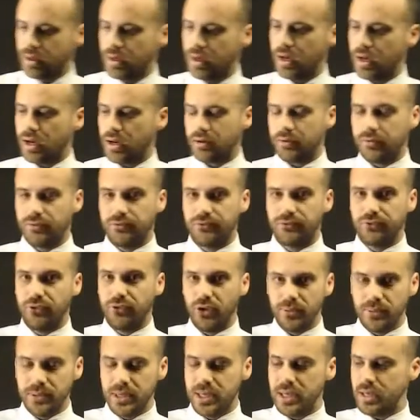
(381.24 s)
Uh,
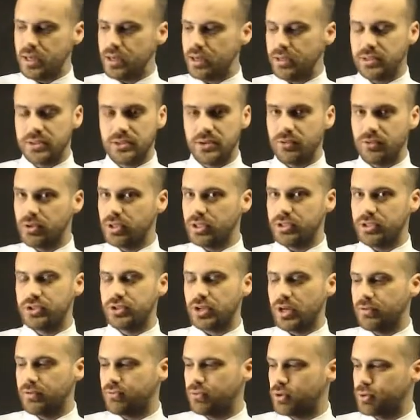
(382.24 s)
from here, it's a really
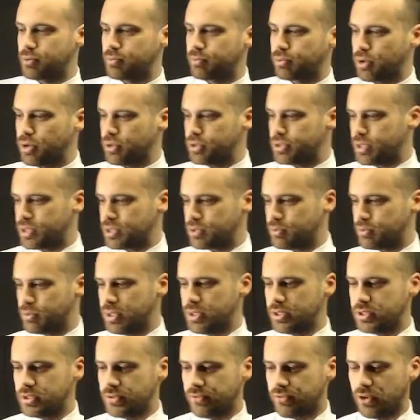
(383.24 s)
straightforward process. We
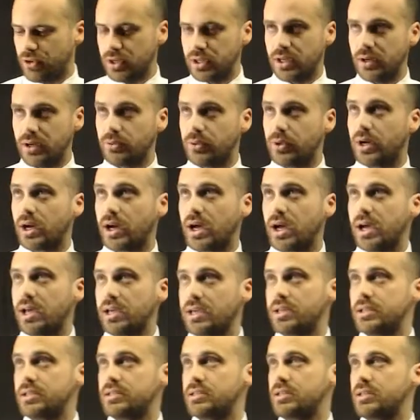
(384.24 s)
need to find out what A
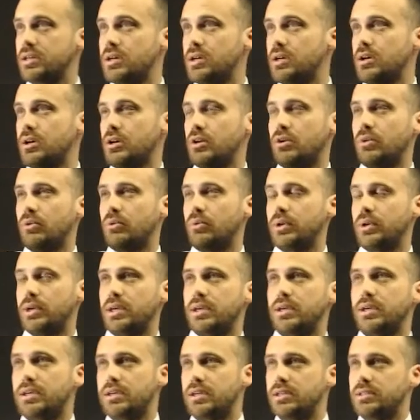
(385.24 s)
is.
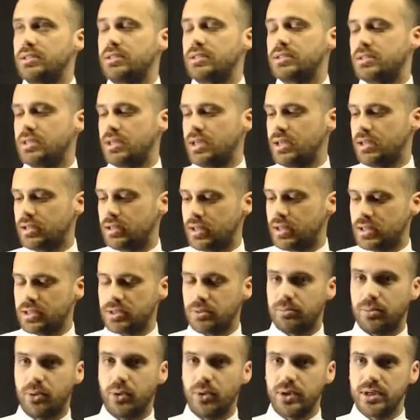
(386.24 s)
We can see that there's
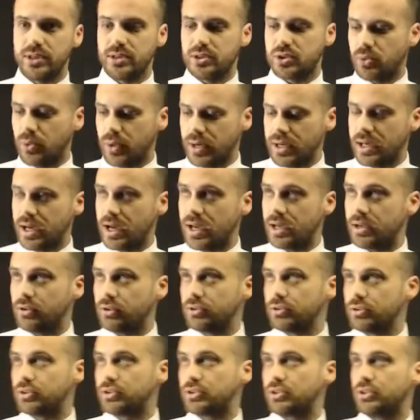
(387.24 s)
a point 28
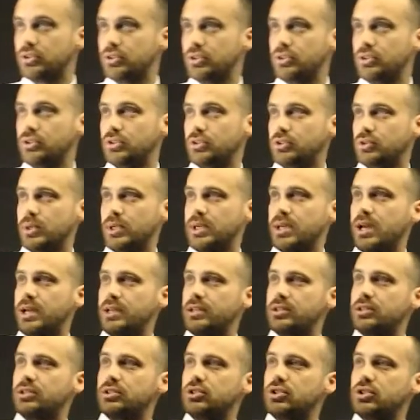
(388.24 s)
on 2,
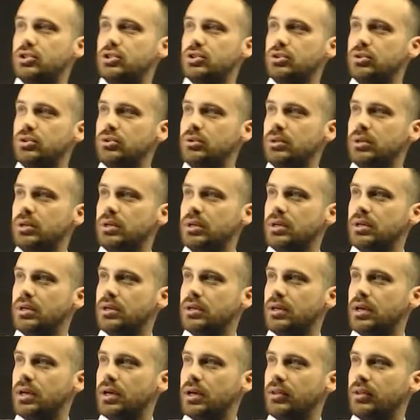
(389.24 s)
28, 2.
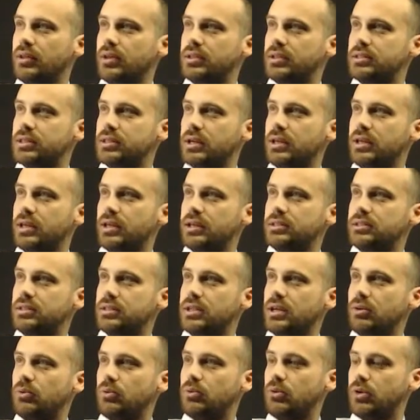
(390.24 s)
Uh, there's that x and
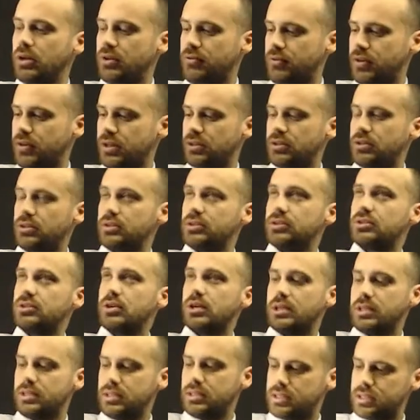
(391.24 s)
our y value. So
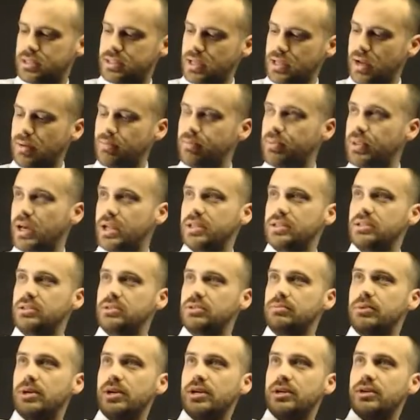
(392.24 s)
I can sub that into
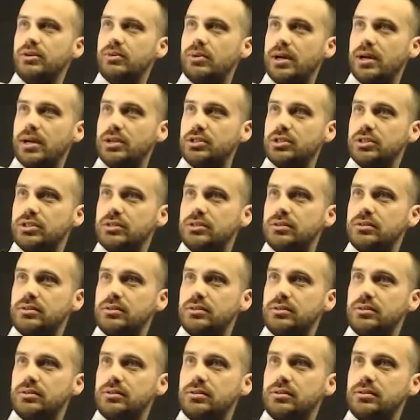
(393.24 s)
my equation.
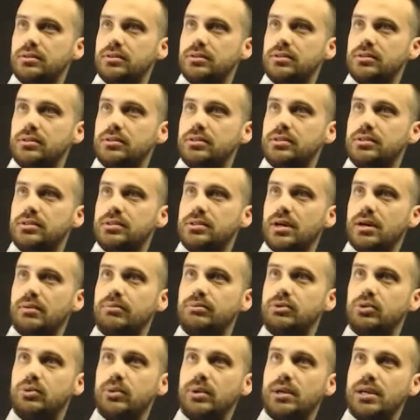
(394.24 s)
Sub
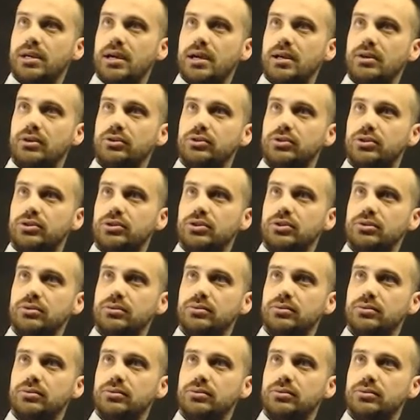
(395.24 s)
28 on 2.